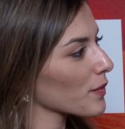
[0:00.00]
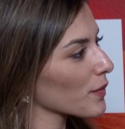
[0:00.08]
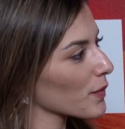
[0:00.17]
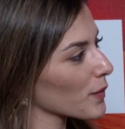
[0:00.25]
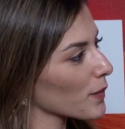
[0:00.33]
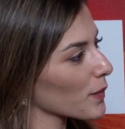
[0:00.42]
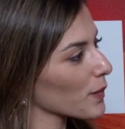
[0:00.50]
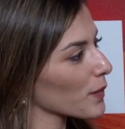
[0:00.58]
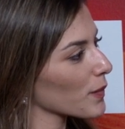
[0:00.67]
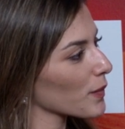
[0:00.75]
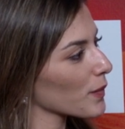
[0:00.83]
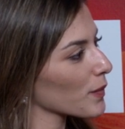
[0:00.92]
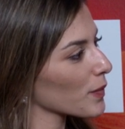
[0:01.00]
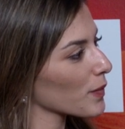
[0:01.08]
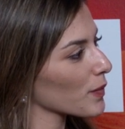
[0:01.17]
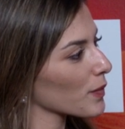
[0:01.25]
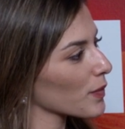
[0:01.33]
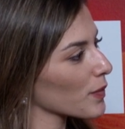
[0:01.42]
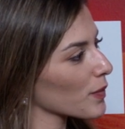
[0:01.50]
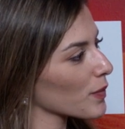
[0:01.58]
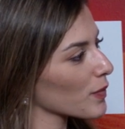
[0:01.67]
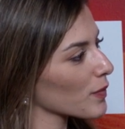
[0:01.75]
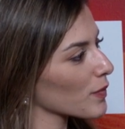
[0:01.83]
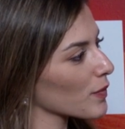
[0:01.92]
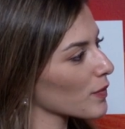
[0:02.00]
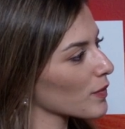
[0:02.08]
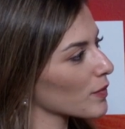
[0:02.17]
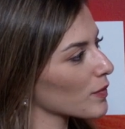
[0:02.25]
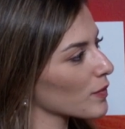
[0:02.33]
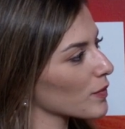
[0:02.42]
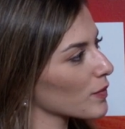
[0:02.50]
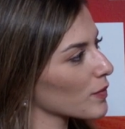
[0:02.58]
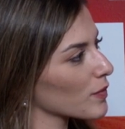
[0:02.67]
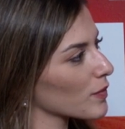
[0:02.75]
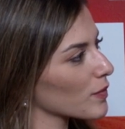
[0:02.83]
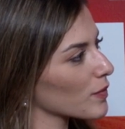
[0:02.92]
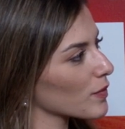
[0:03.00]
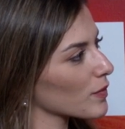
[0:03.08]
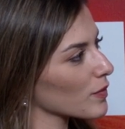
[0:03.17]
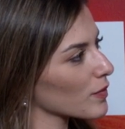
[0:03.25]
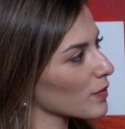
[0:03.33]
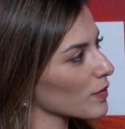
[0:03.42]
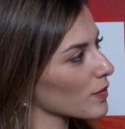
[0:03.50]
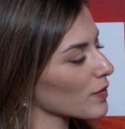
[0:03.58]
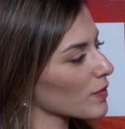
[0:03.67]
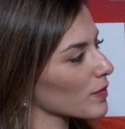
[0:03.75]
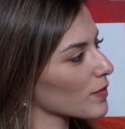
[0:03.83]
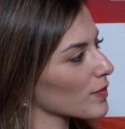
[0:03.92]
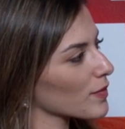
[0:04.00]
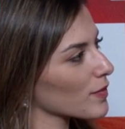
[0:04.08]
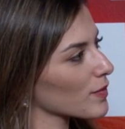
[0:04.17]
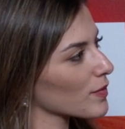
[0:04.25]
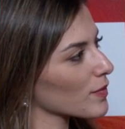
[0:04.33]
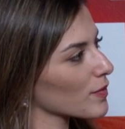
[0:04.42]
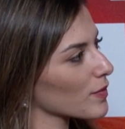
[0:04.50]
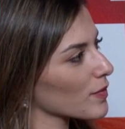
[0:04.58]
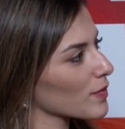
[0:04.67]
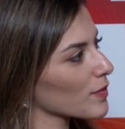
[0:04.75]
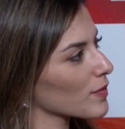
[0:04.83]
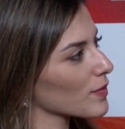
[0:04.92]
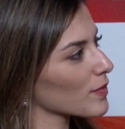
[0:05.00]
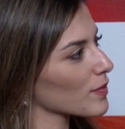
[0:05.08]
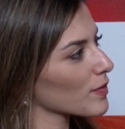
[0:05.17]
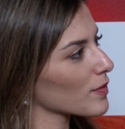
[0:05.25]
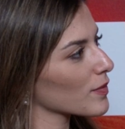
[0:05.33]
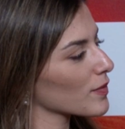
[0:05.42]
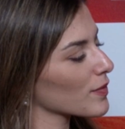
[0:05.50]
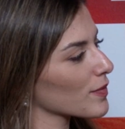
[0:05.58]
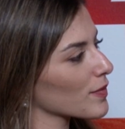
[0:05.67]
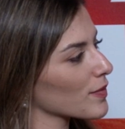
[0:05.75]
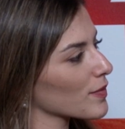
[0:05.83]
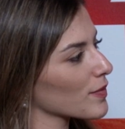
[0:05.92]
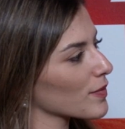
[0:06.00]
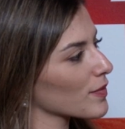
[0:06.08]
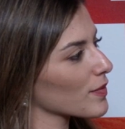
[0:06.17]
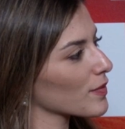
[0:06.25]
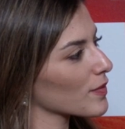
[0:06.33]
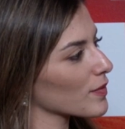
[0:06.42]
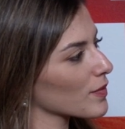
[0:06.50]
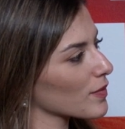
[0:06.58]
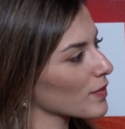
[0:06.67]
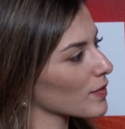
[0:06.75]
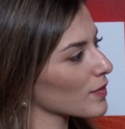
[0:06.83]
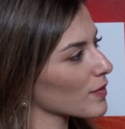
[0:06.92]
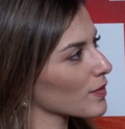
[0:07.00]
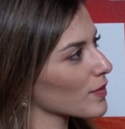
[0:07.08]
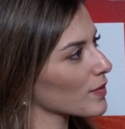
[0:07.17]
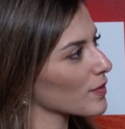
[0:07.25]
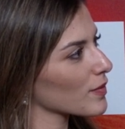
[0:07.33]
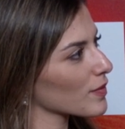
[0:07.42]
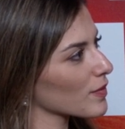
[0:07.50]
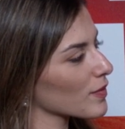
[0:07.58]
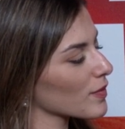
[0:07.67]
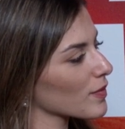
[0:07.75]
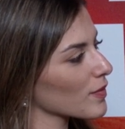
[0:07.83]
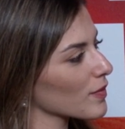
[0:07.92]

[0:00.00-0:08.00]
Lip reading: [no speech]